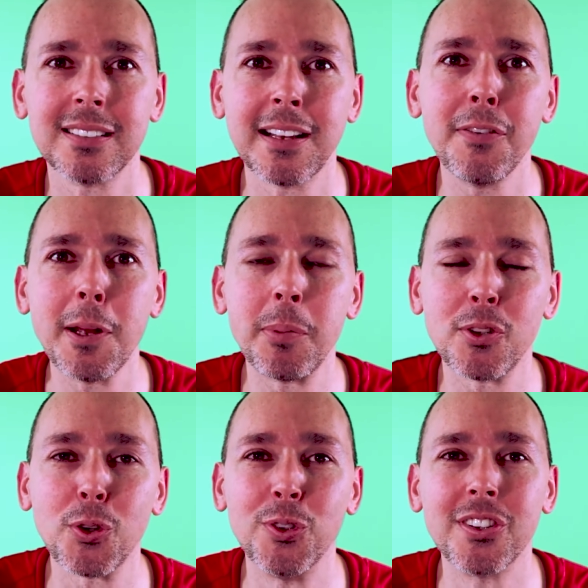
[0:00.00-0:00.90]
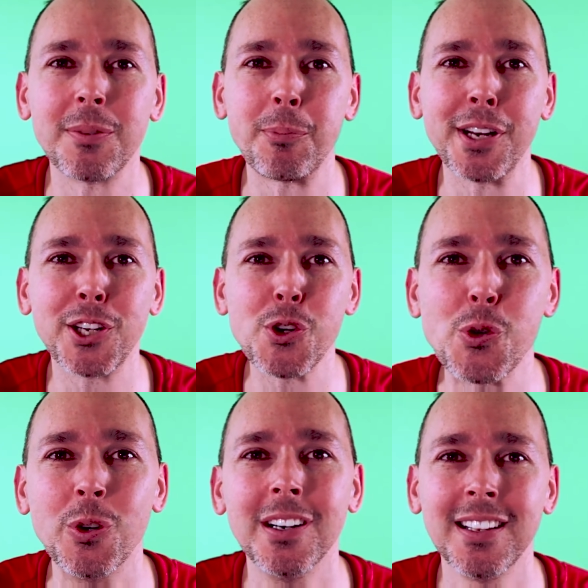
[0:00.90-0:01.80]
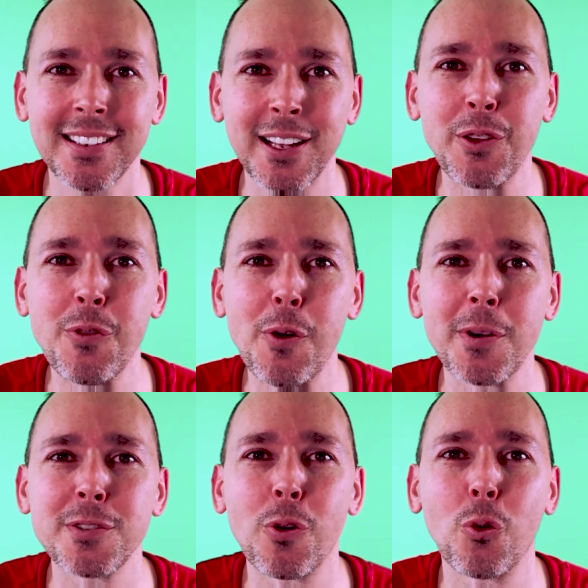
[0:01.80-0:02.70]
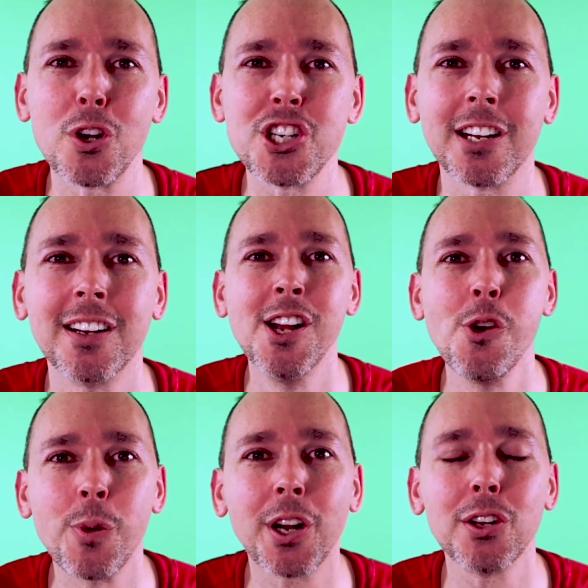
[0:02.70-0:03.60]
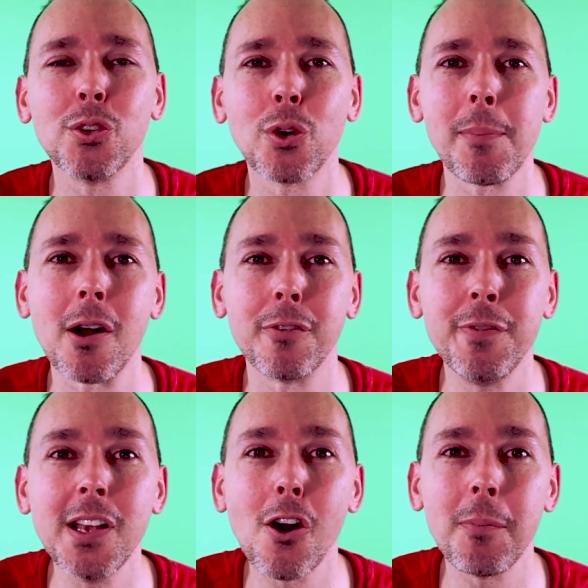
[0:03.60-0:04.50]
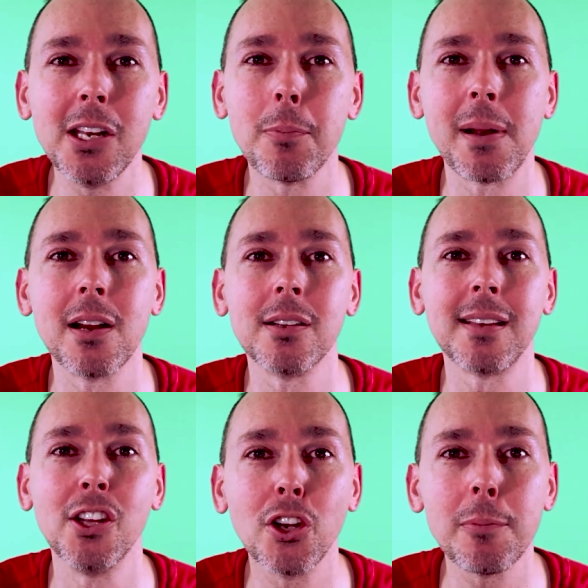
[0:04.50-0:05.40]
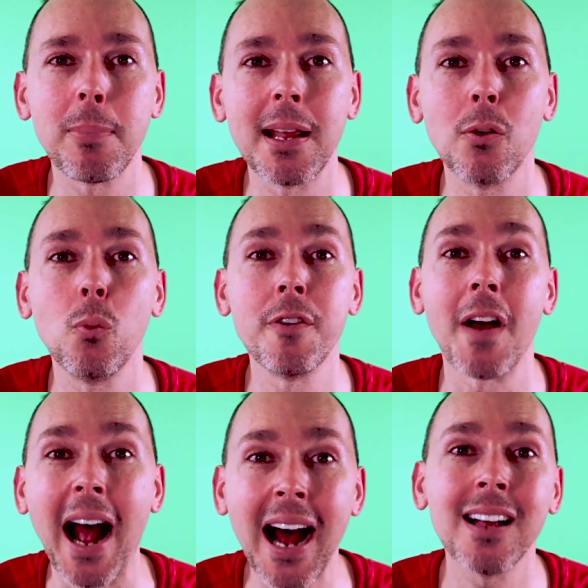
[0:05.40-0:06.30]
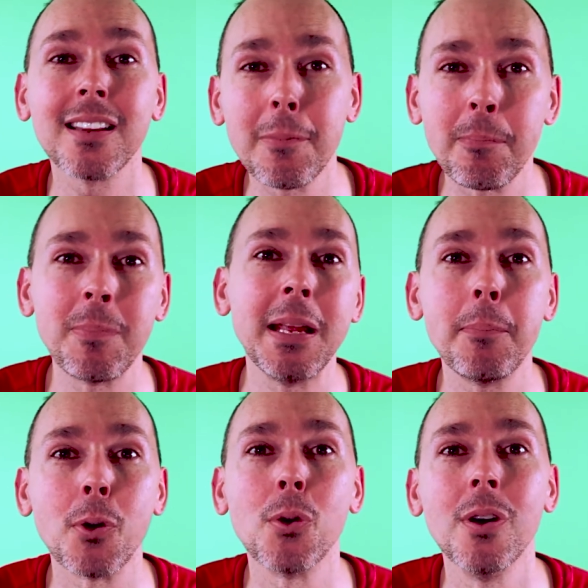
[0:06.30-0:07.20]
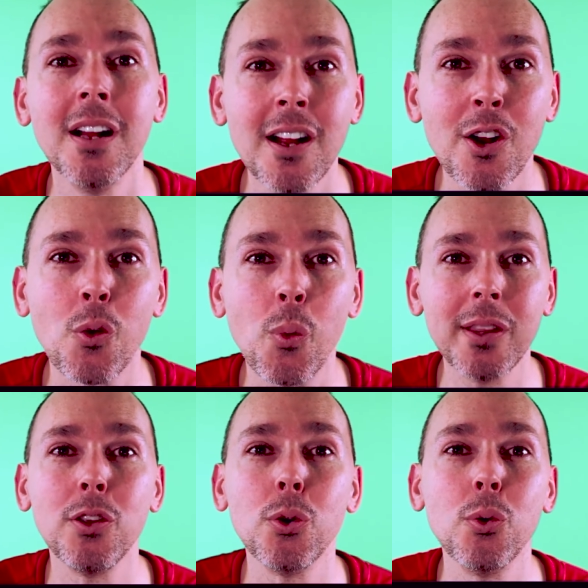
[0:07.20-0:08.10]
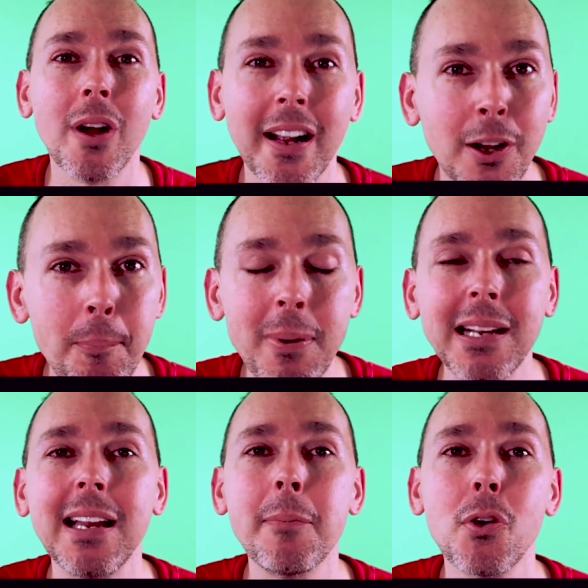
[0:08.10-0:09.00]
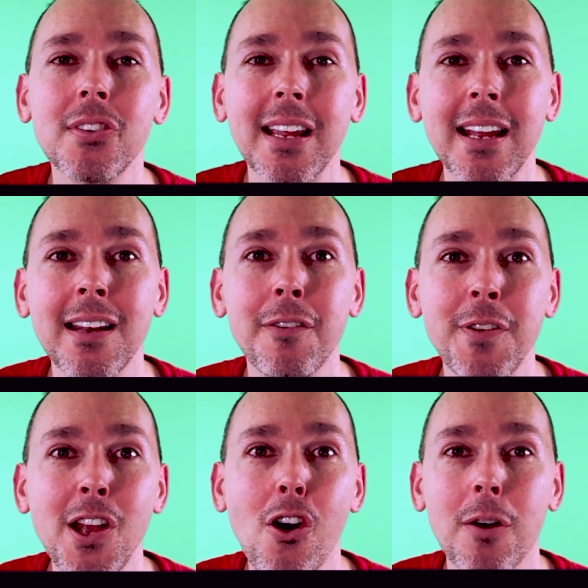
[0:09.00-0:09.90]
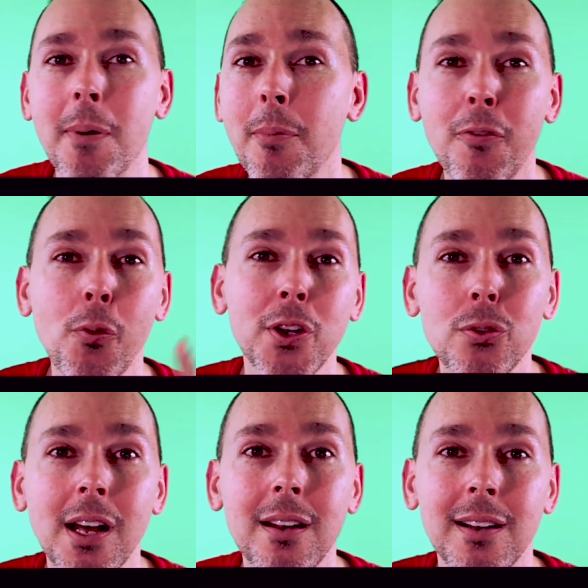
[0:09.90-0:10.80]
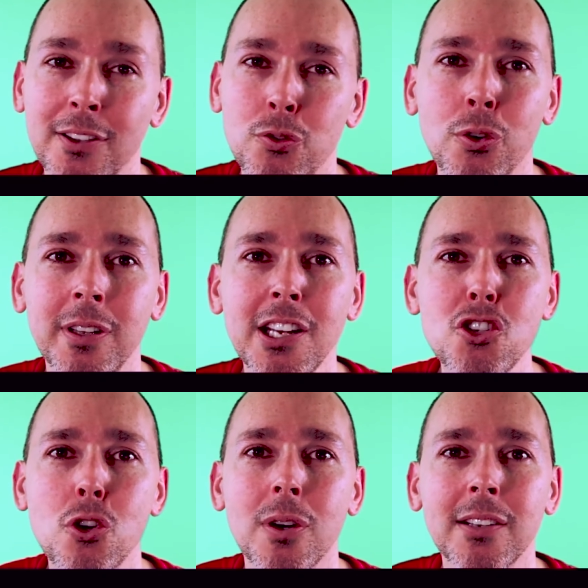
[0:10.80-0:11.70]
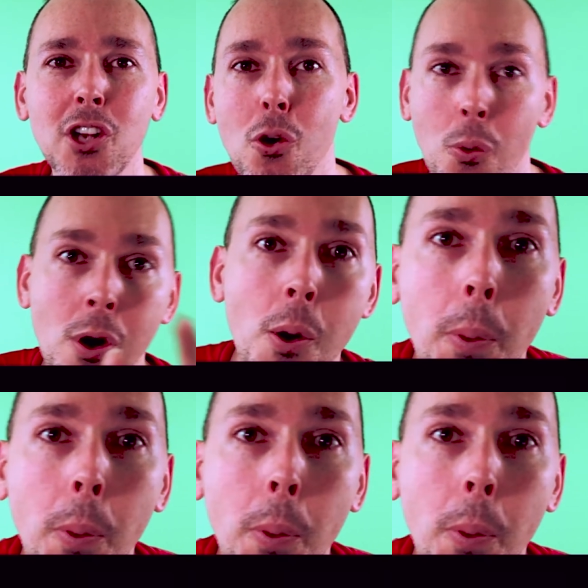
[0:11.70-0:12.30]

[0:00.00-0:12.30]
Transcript: Seven episodes, pretty cool. Thank you very much for watching. We're going to talk about V R media players that you can play with other people with you, completely immersed in V R. But before we do that, let's roll the intro. Let's go.